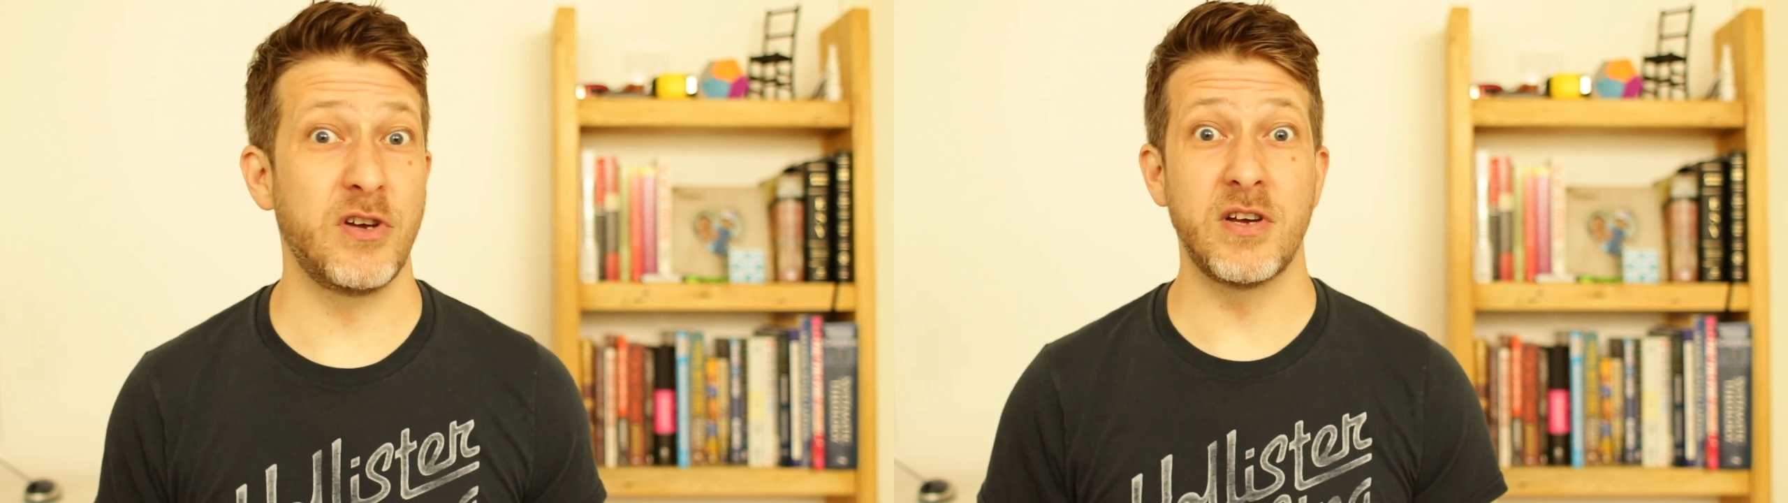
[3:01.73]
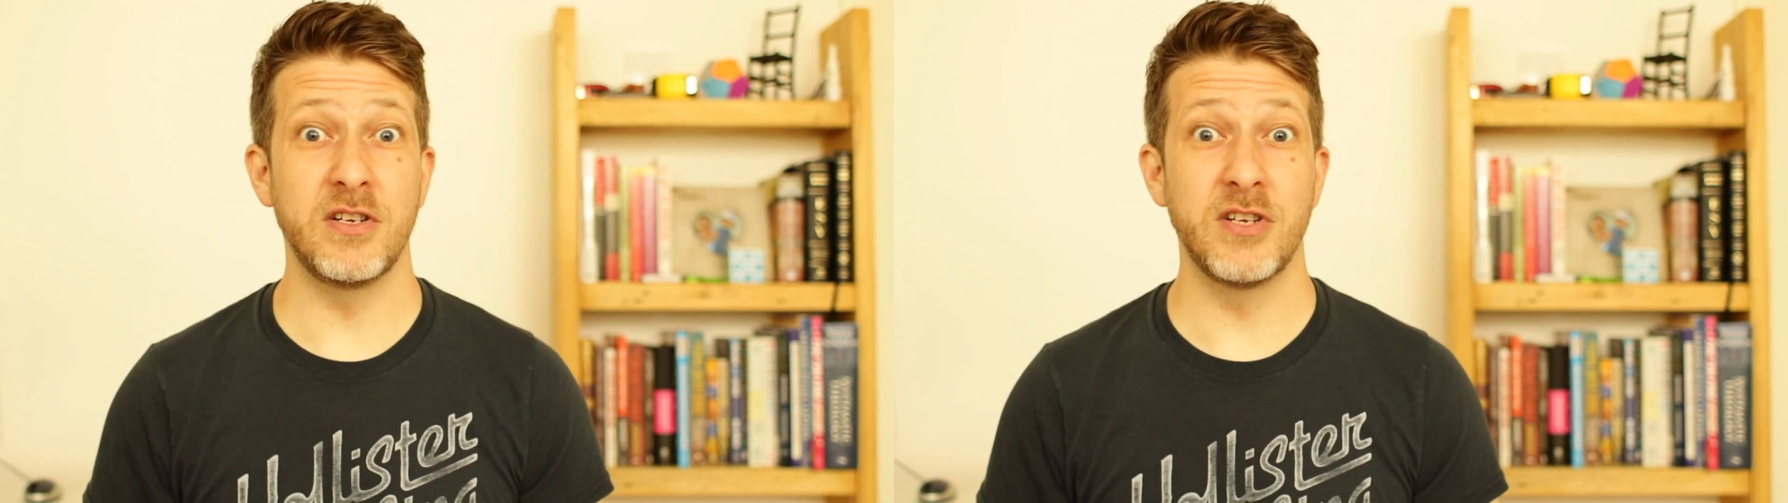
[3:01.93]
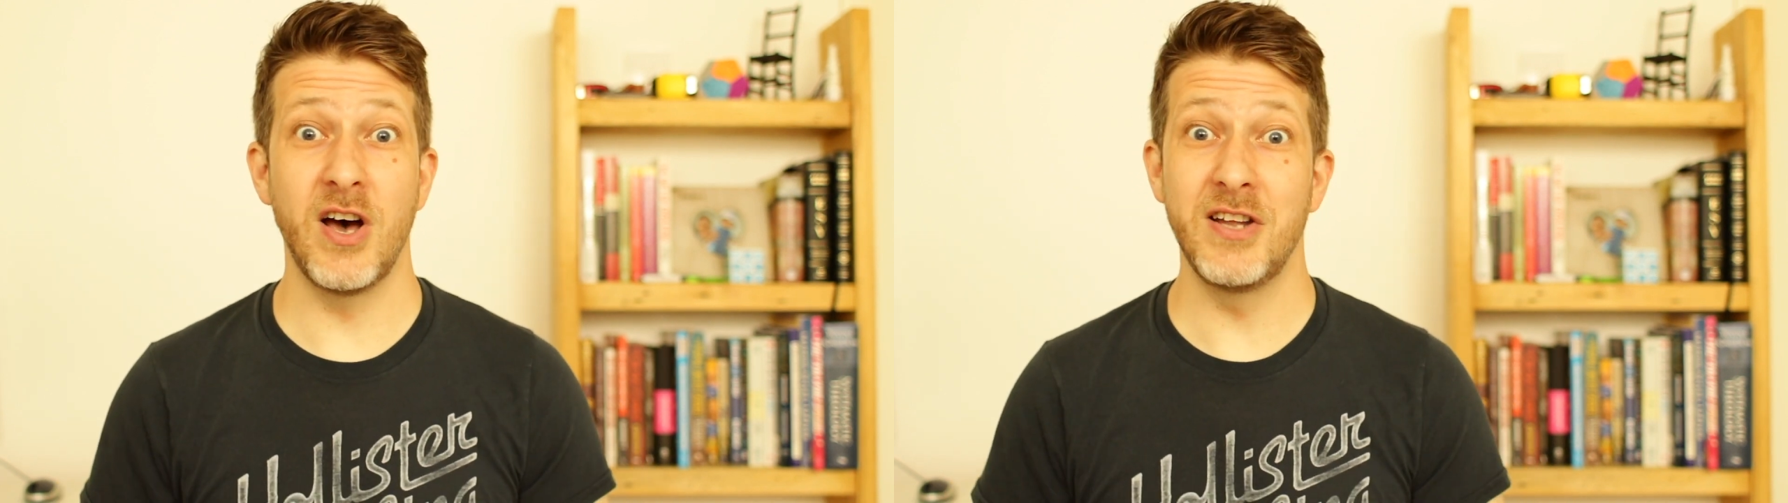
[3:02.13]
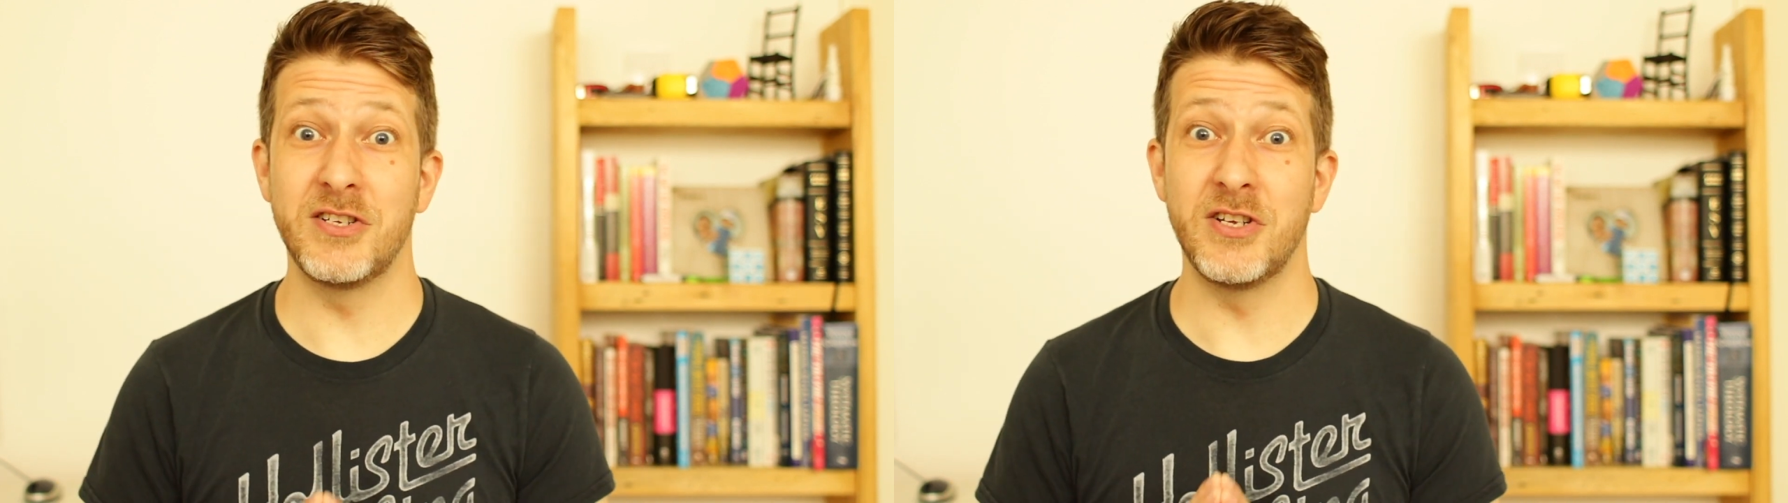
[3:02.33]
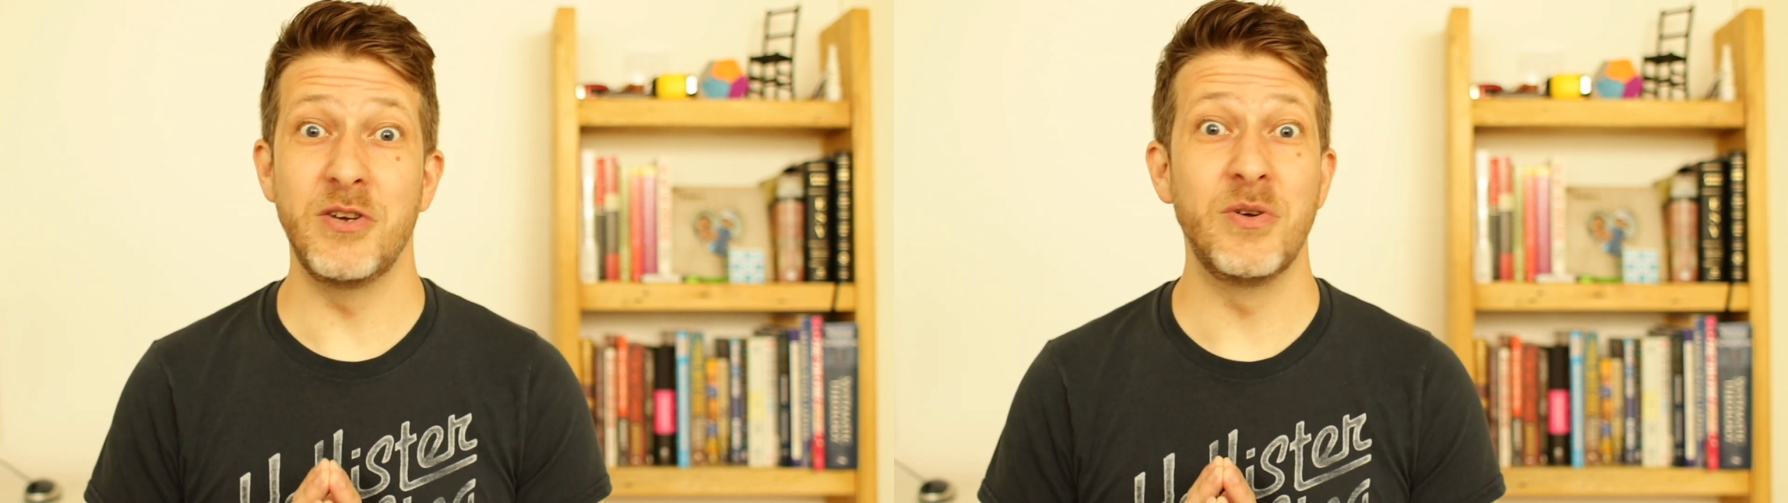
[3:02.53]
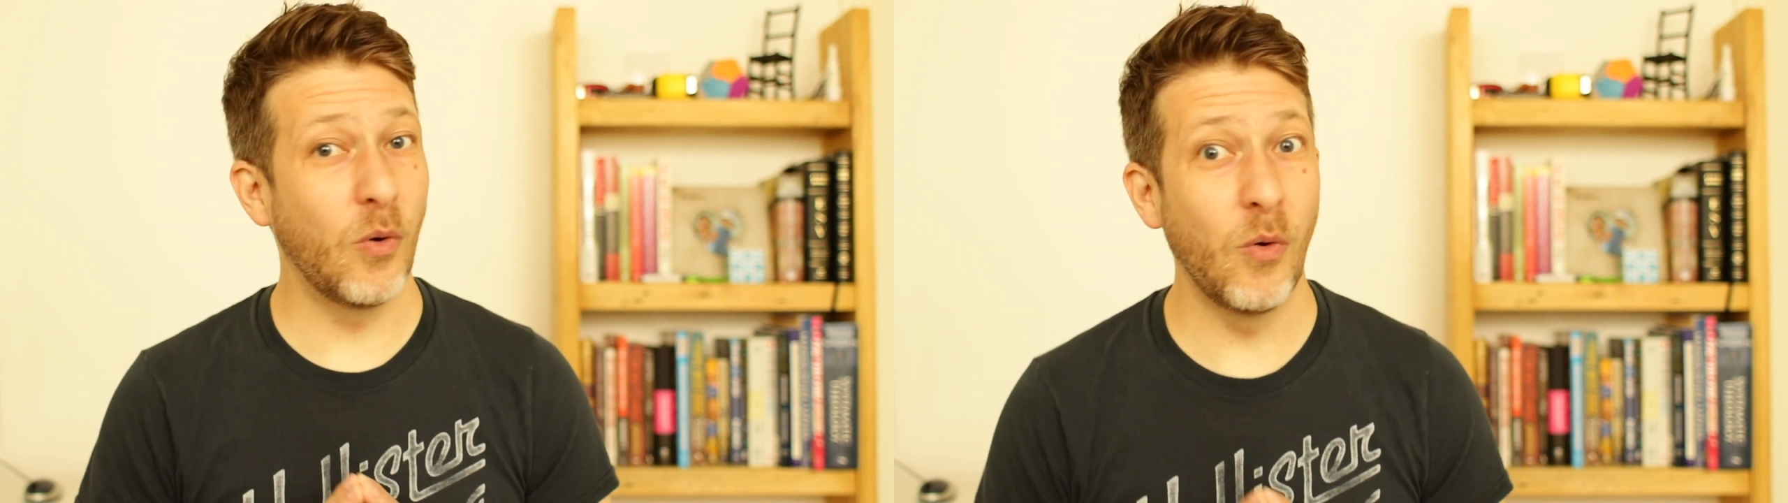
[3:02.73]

you can turn to